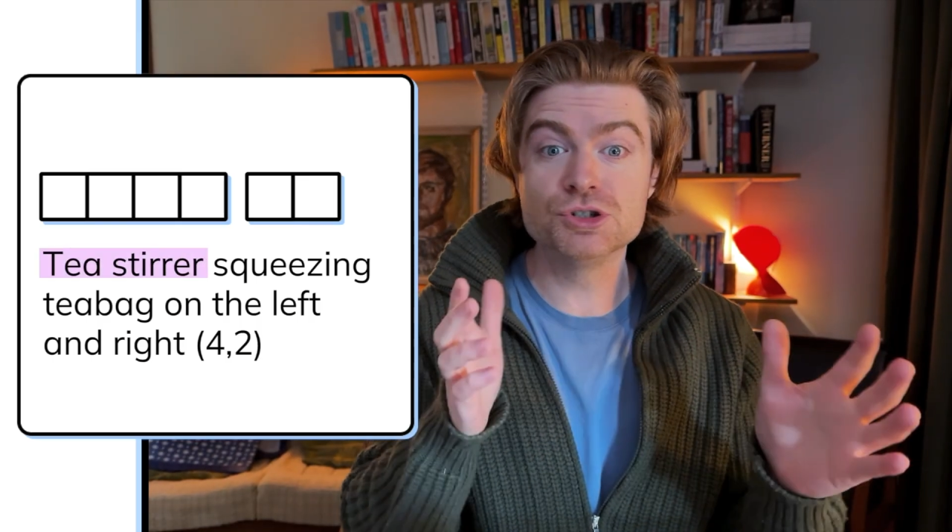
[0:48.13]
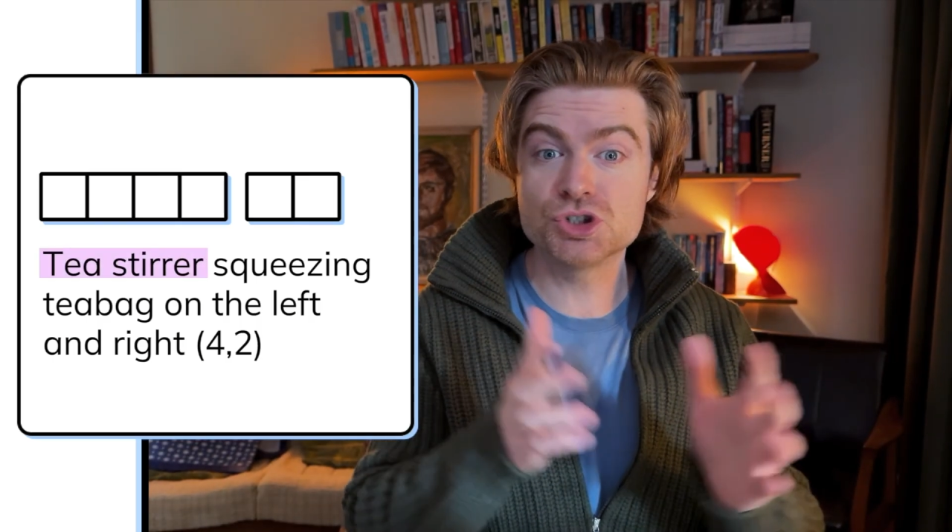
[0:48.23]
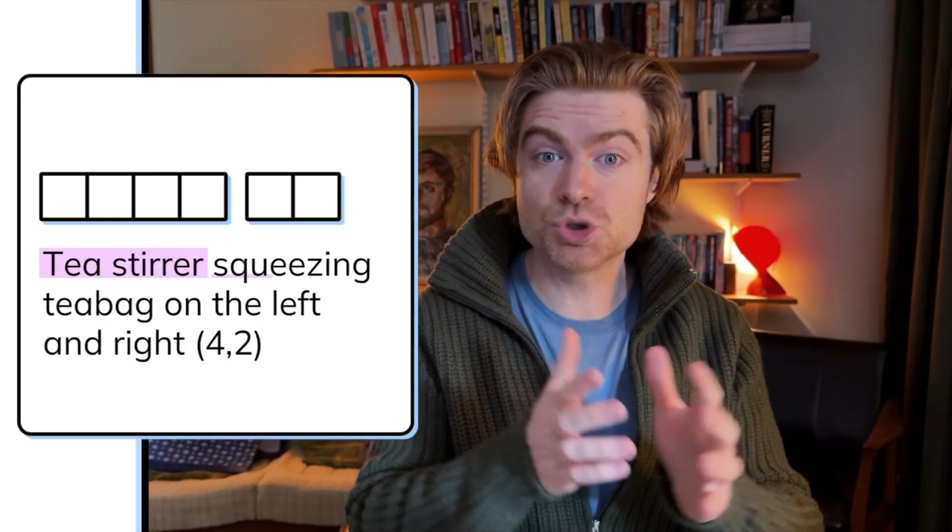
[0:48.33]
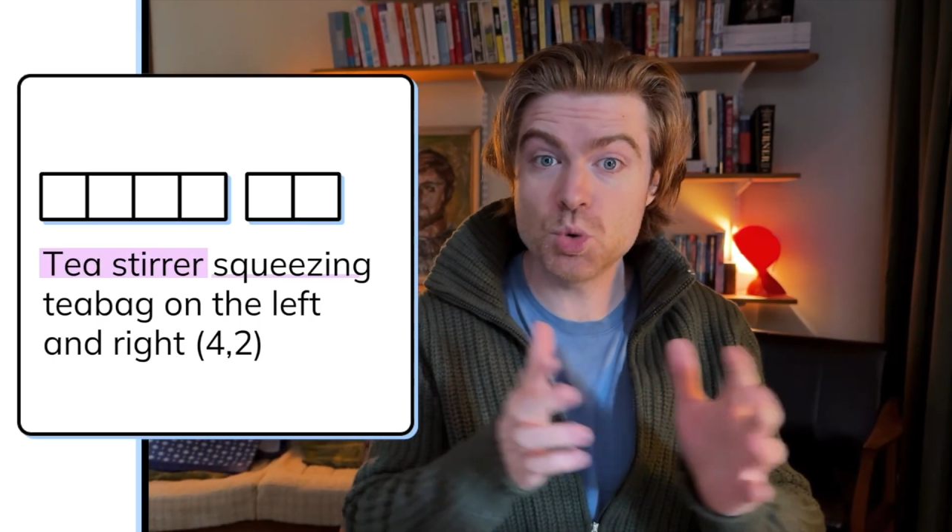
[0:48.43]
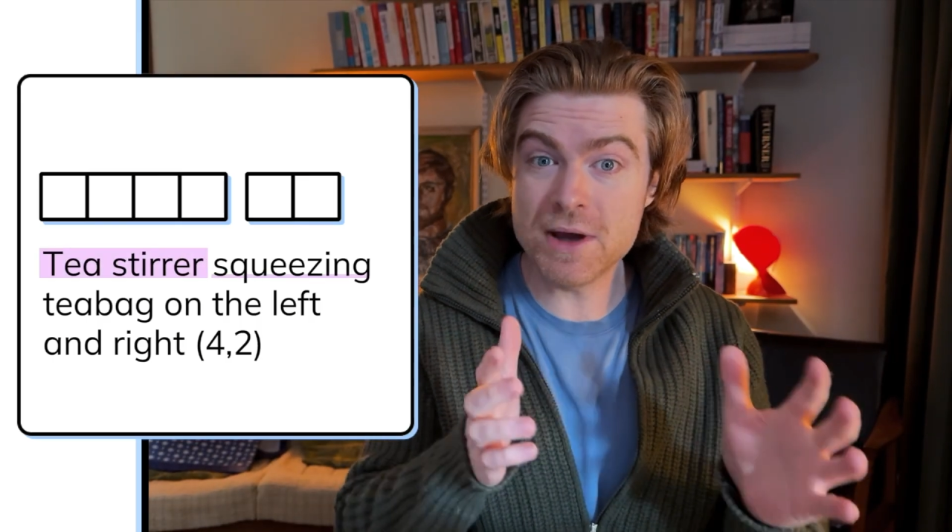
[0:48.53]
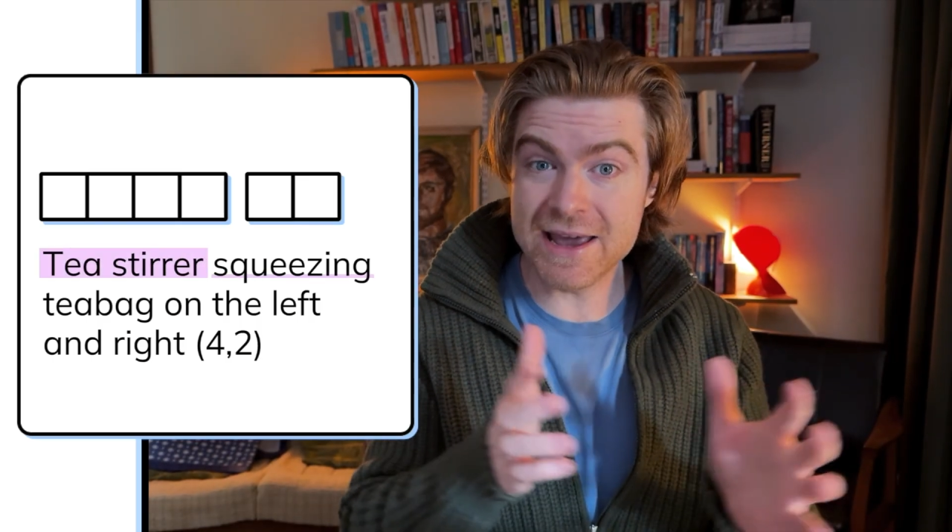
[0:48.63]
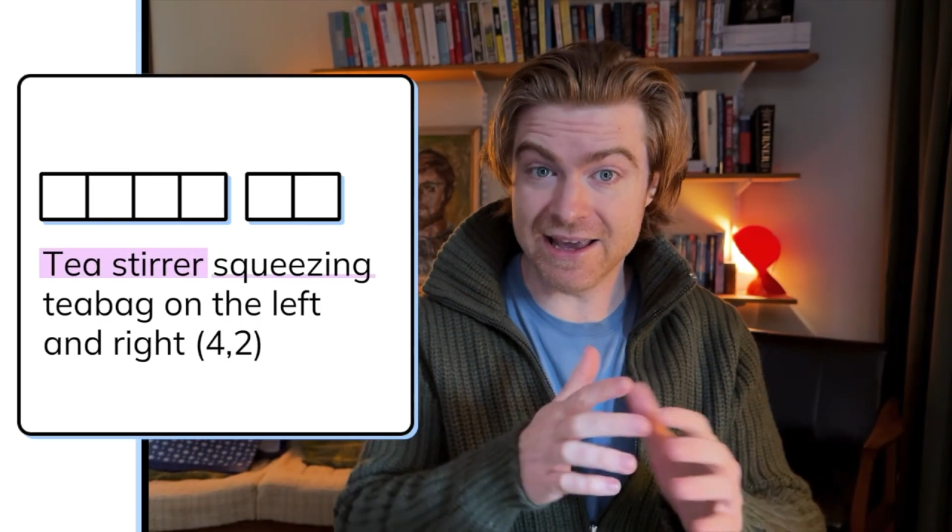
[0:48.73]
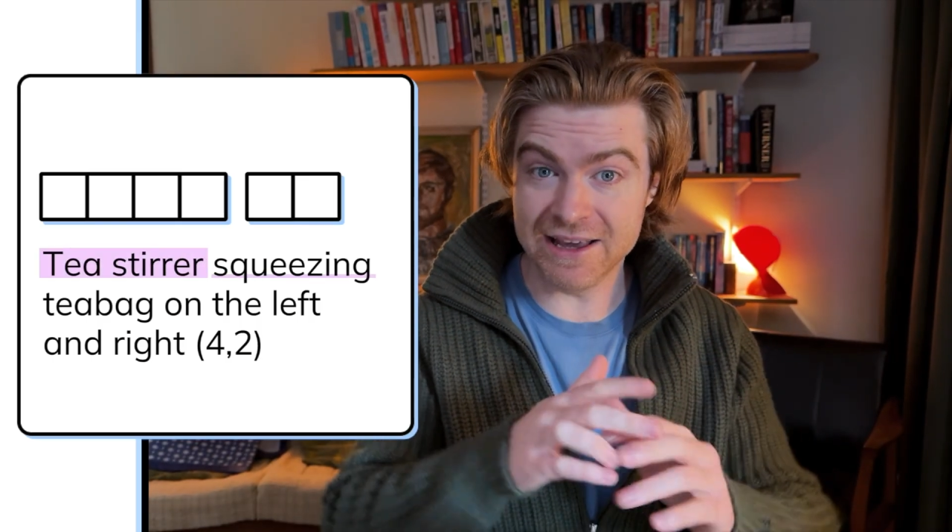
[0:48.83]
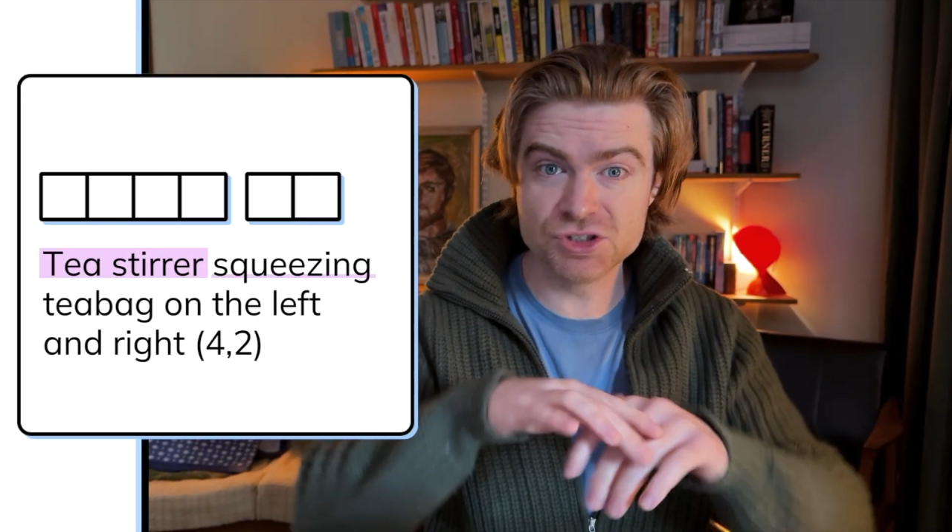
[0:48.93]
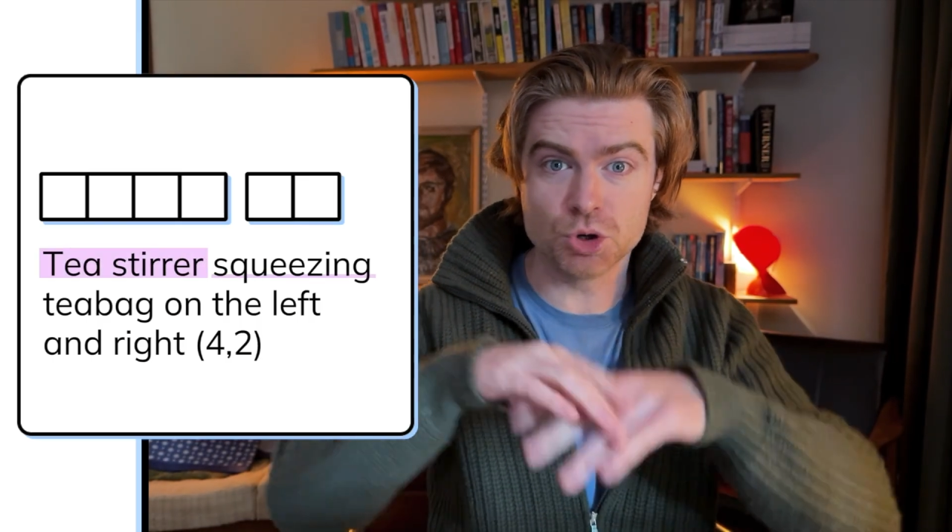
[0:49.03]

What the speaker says: squeeze